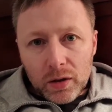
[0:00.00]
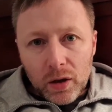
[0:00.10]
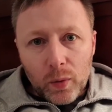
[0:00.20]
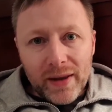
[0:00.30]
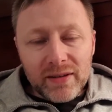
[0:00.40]

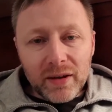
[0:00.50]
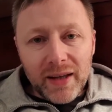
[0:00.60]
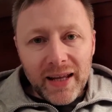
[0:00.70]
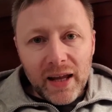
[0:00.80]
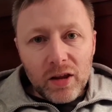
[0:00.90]
I went to her
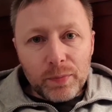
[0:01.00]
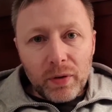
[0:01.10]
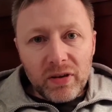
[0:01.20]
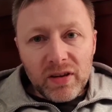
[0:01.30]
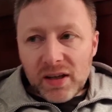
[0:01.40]
90th
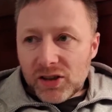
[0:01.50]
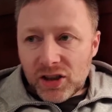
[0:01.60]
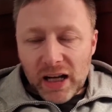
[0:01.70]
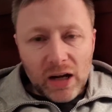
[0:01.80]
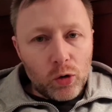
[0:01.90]
birthday, she
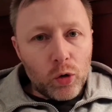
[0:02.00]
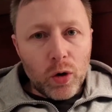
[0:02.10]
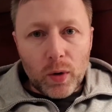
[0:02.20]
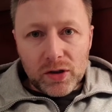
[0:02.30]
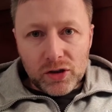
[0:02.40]
didn't know who I
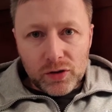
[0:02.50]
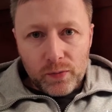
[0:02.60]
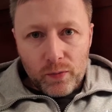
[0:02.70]
was.